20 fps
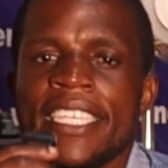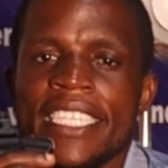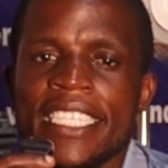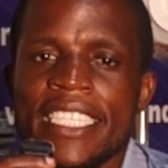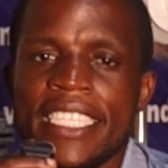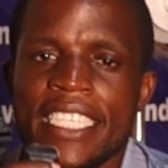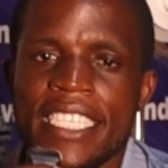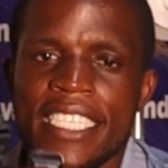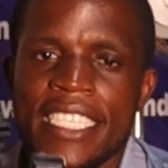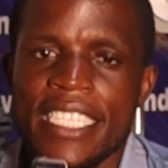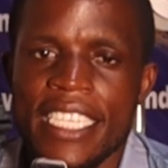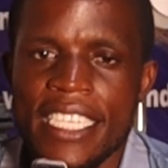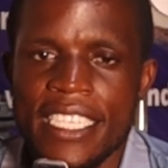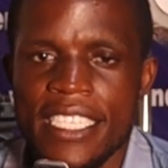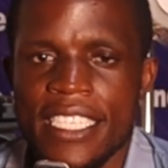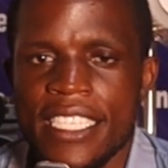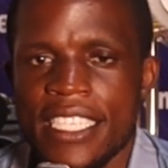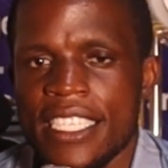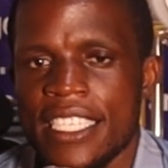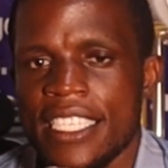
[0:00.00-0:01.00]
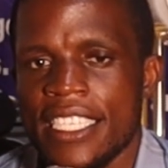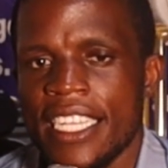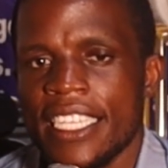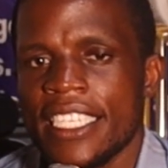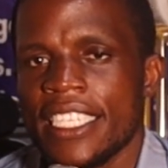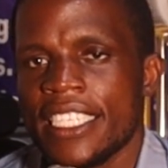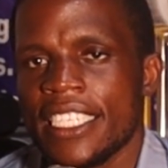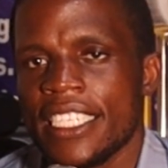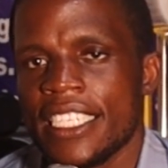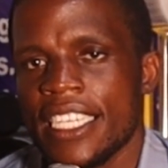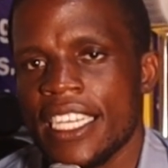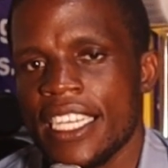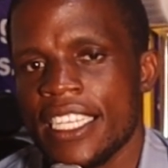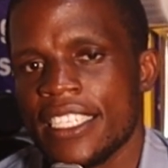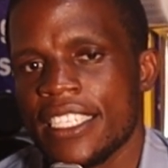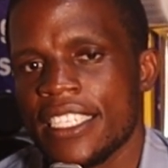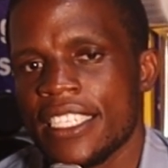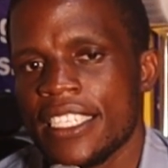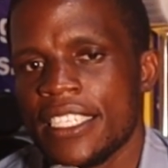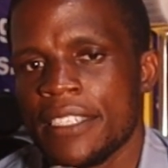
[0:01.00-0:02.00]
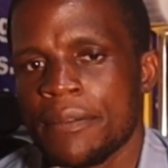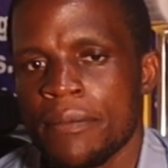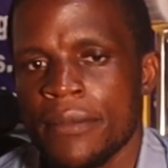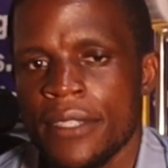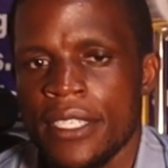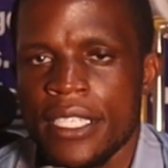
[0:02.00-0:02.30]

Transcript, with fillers: In this sense, stearic acid.